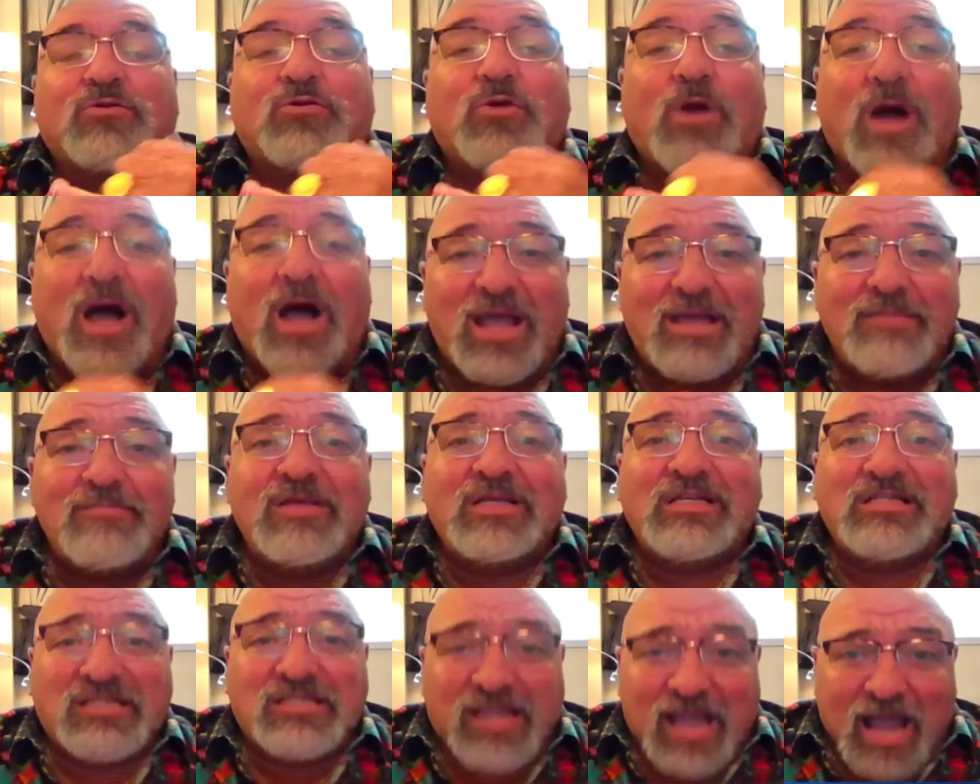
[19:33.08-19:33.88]

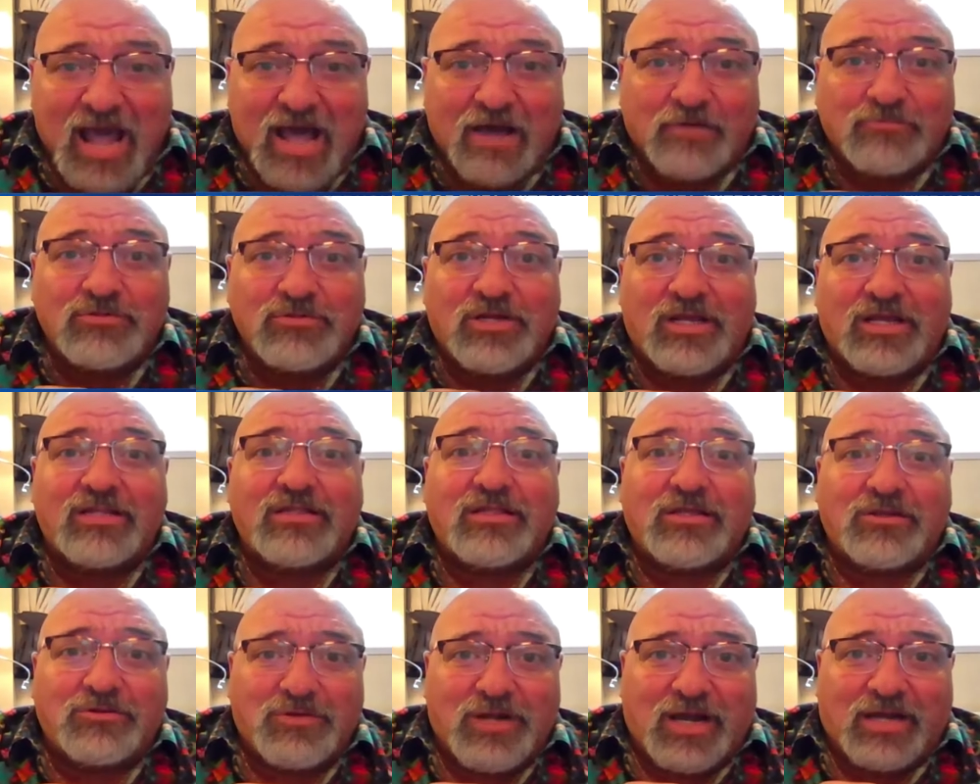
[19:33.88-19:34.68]
Crime is down
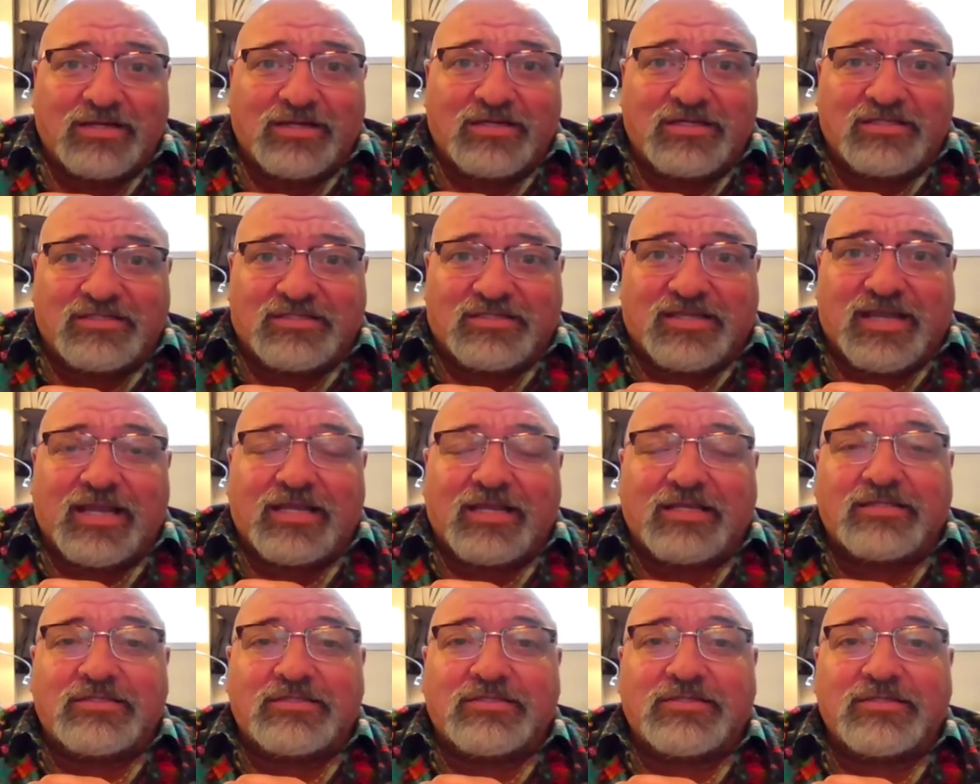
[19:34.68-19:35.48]
in the United
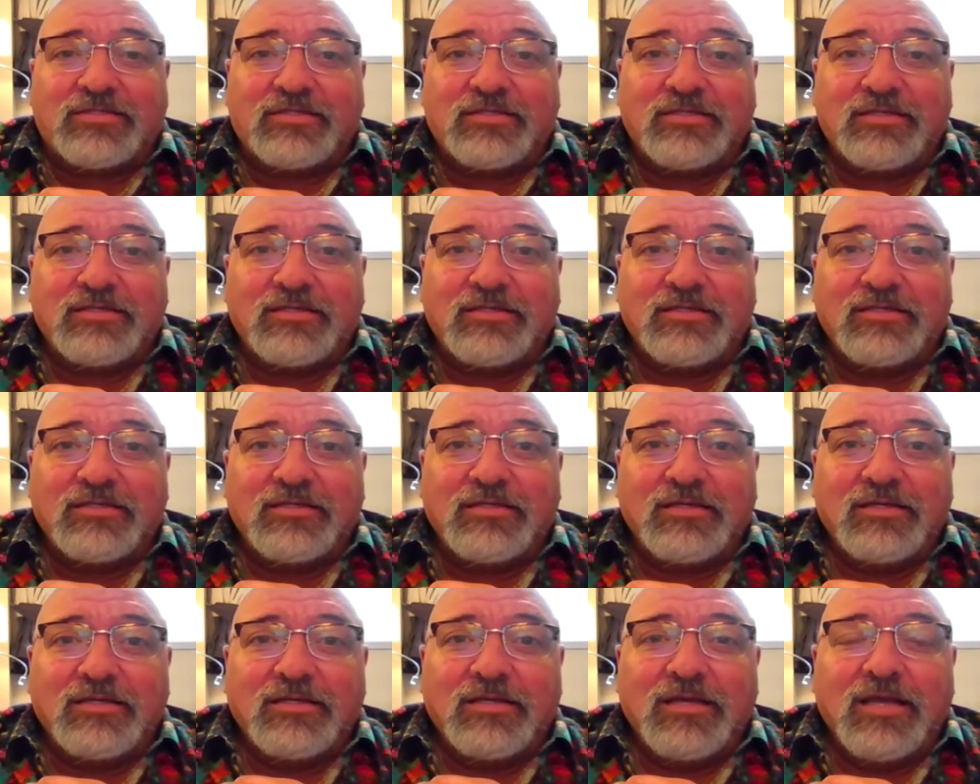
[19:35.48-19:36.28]
States.
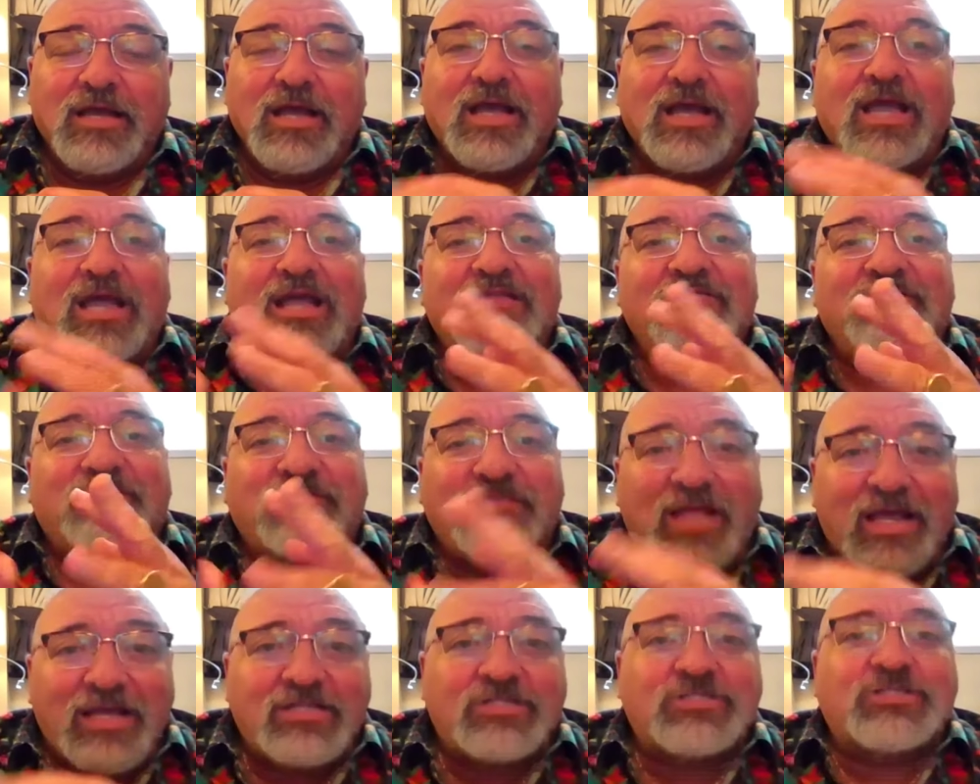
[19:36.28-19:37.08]

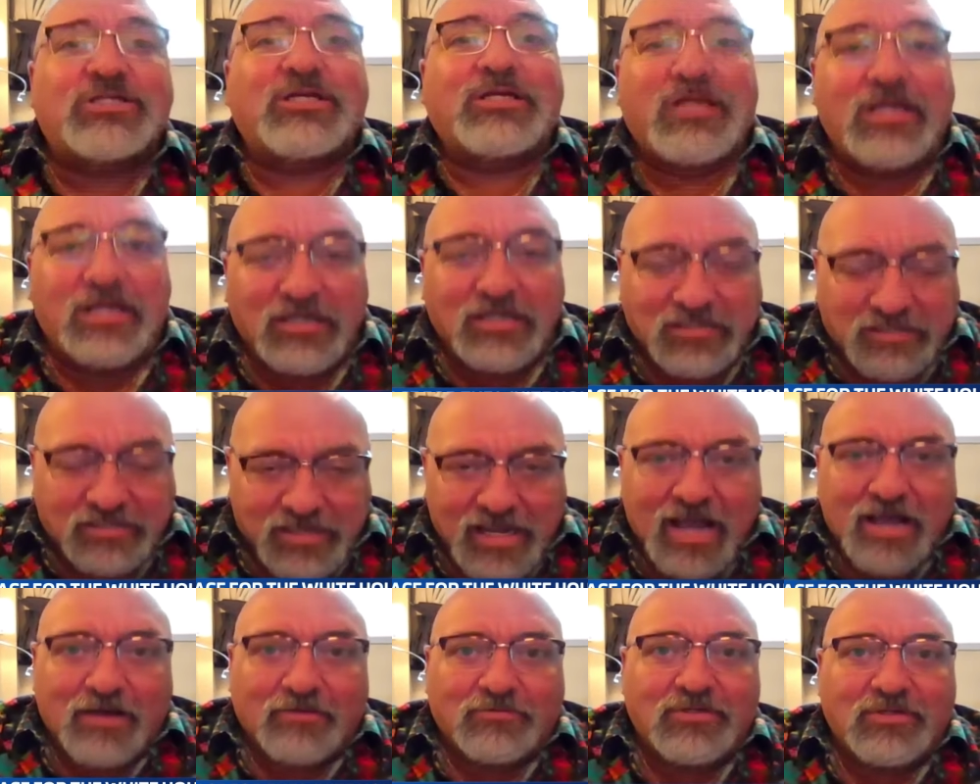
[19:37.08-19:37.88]
Inflation is
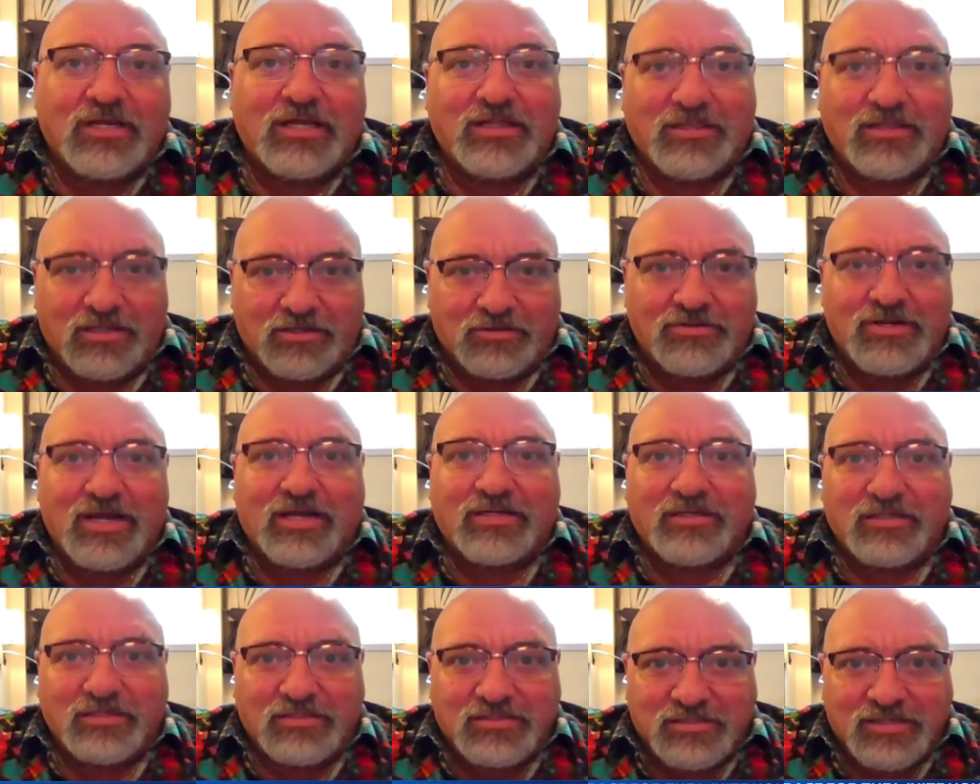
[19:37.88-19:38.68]
down in the
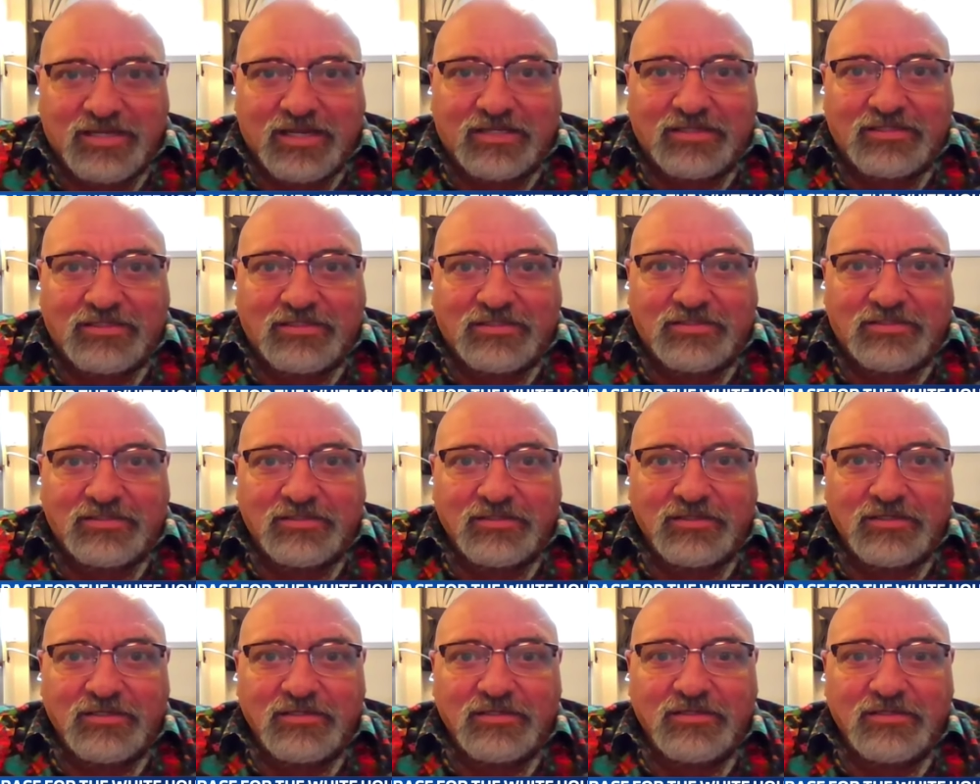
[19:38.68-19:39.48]
United
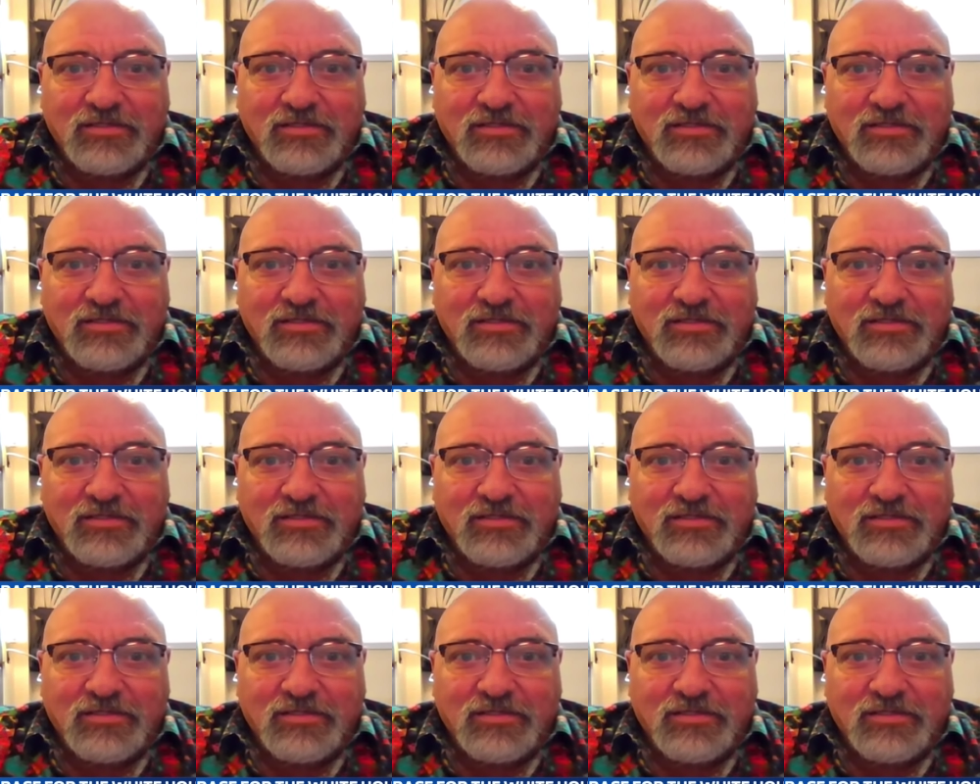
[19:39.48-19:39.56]
States.